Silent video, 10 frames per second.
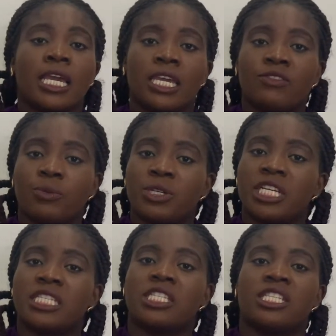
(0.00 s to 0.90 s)
if the
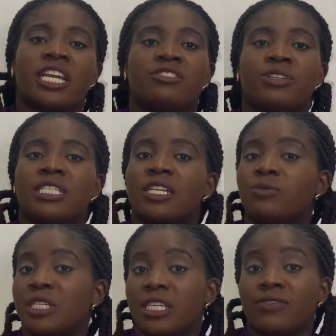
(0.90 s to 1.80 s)
patient is dehydrated,
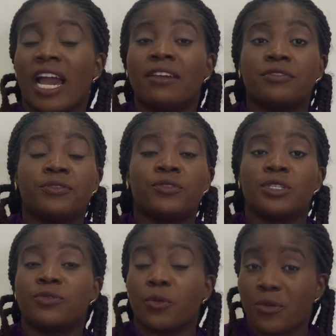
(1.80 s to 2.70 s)
we give IV
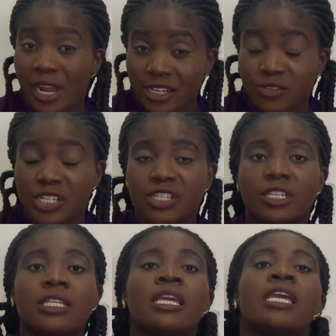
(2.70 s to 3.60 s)
fluids for
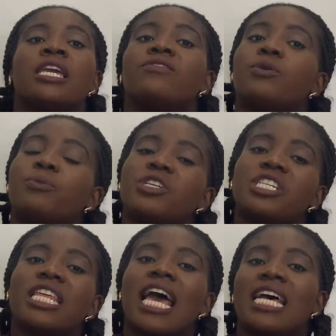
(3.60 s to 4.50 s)
rehydration. If the
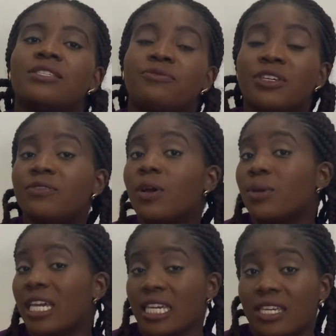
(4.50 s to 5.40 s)
patient has fever, we
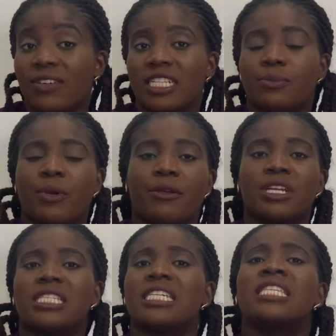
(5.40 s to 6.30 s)
can give
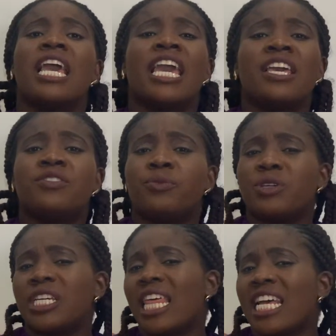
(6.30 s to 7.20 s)
antipyretics. If the
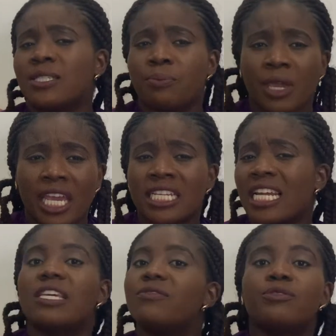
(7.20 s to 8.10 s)
patient has pain,
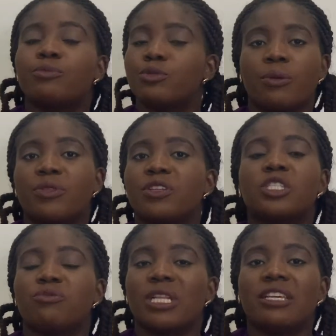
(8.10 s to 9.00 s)
then give something
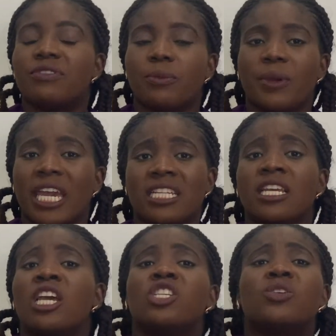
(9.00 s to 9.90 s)
to relieve the
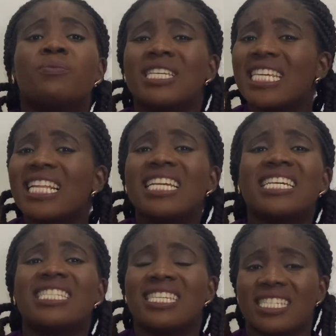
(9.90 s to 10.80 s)
pain. So
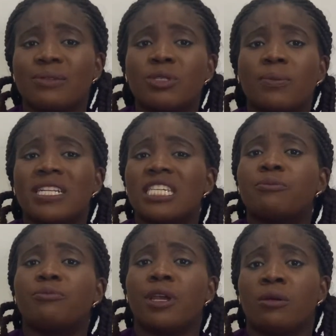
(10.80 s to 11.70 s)
basically it's a symptomatic
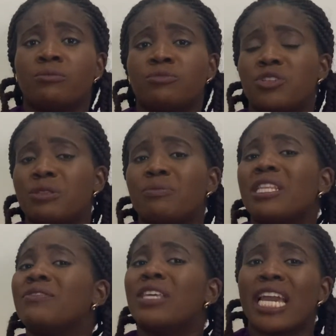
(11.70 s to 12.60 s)

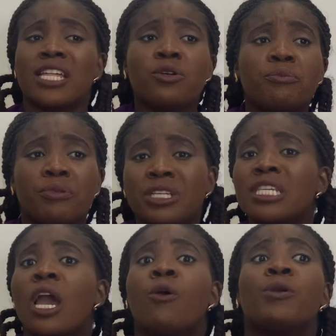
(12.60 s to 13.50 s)
treatment. If they cannot breathe,
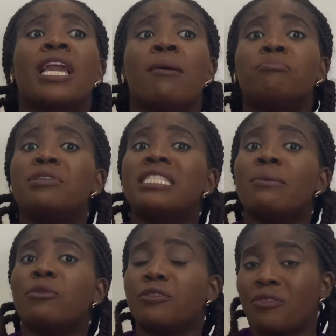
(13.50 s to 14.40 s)
we can put
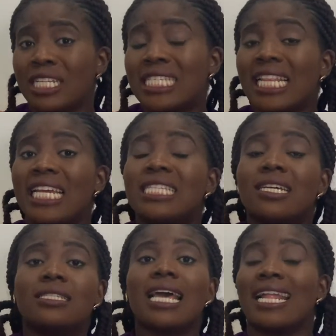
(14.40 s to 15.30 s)
them on
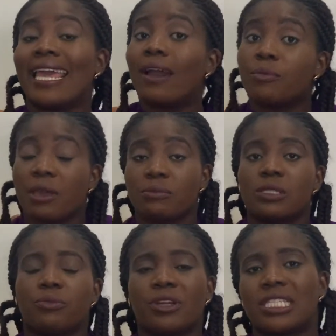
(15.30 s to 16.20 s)
ventilators and help them to
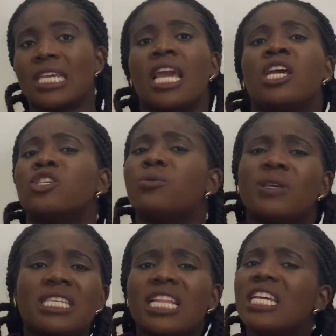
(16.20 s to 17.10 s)
breathe. So
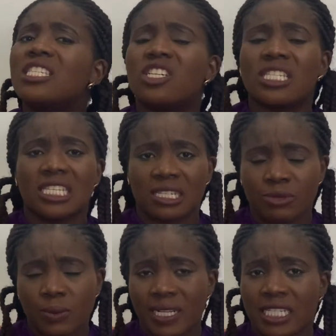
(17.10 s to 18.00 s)
basically it's just a
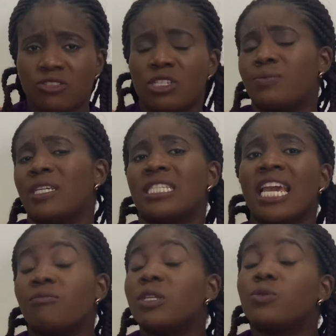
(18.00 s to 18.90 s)
symptomatic treatment.
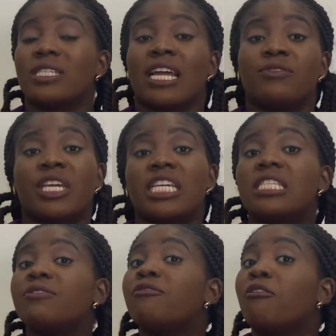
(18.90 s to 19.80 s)
And it was
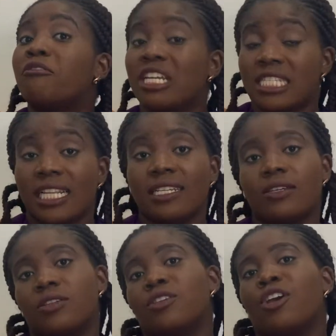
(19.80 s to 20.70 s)
advocating for ventilators